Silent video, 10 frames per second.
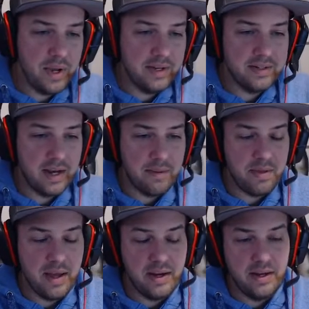ahead and type
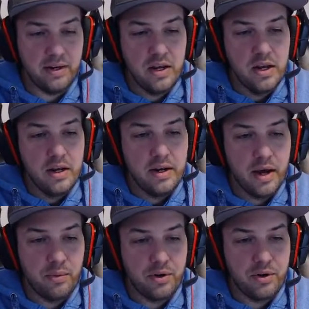that in.
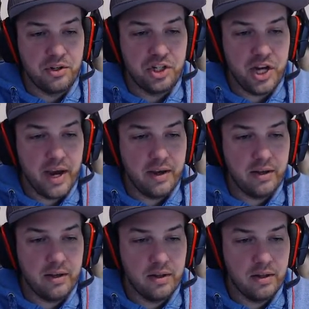Now we're going to check.
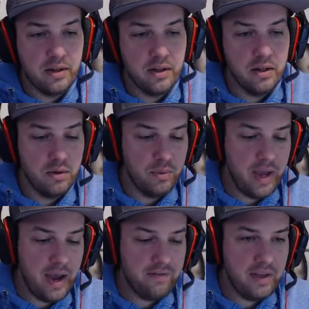We
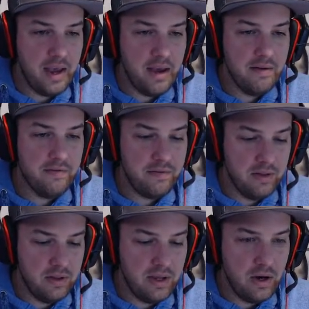have to have the